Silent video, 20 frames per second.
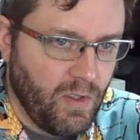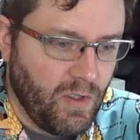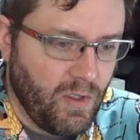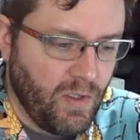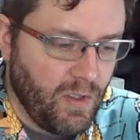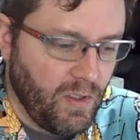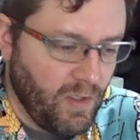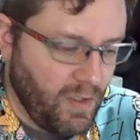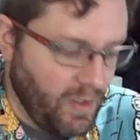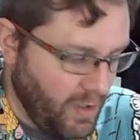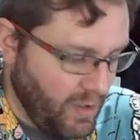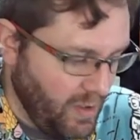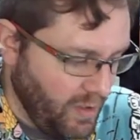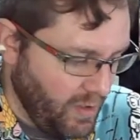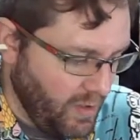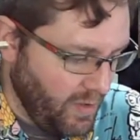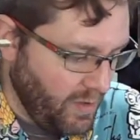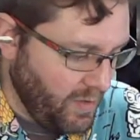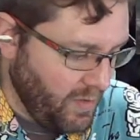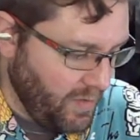
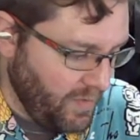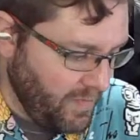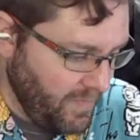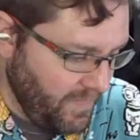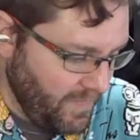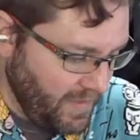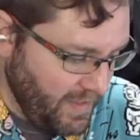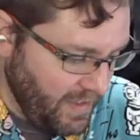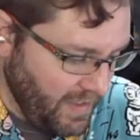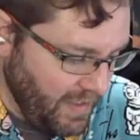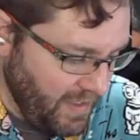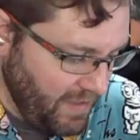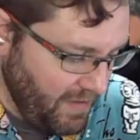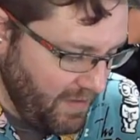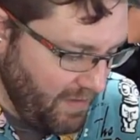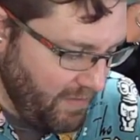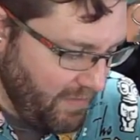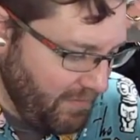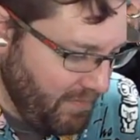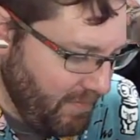Can you get it?
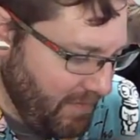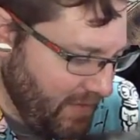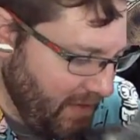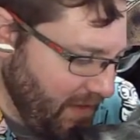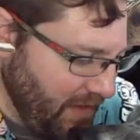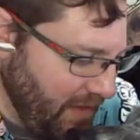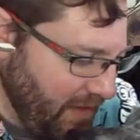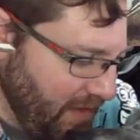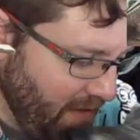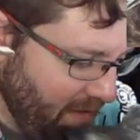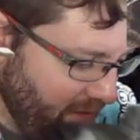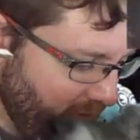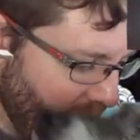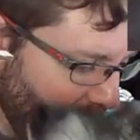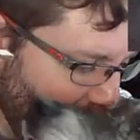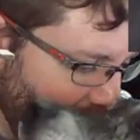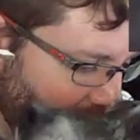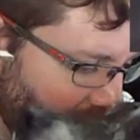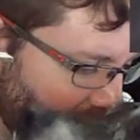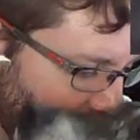Can you get it? It's
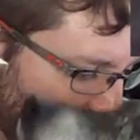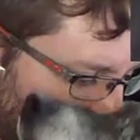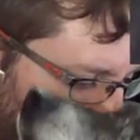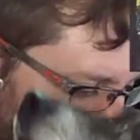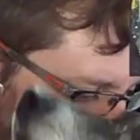right there.